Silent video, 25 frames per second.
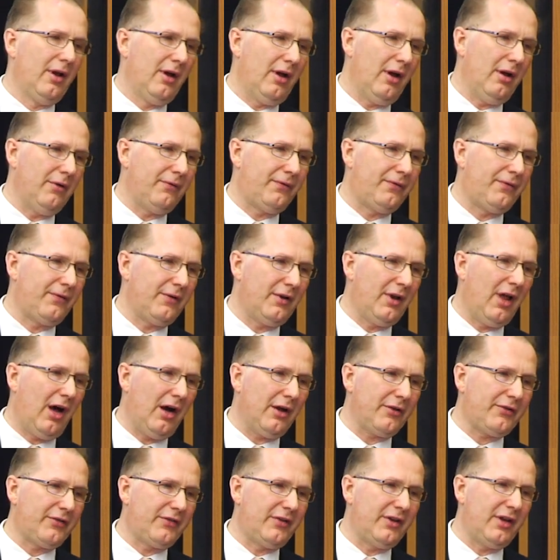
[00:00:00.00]
of
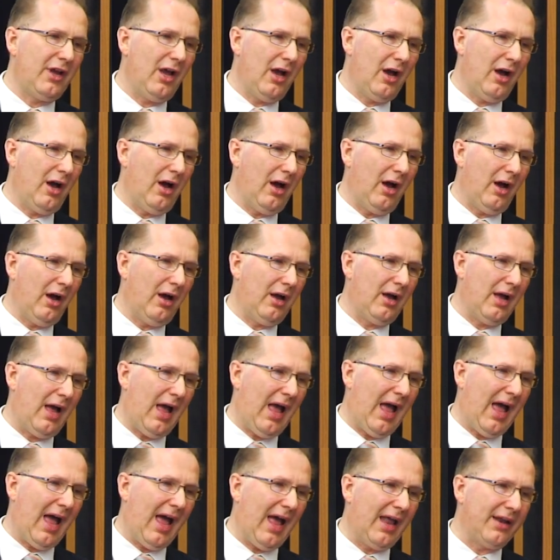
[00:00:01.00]
last year,
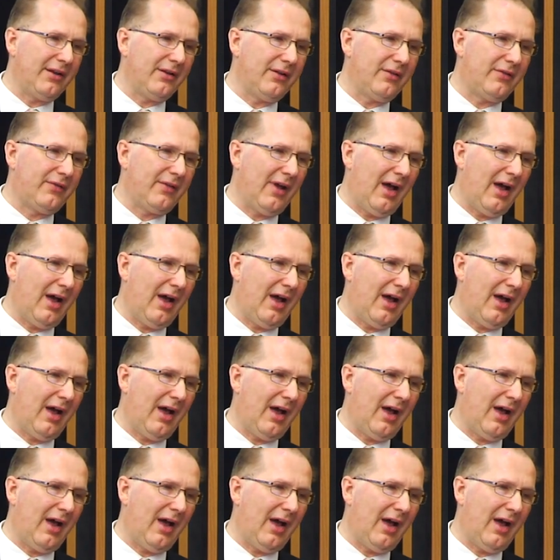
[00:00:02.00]
and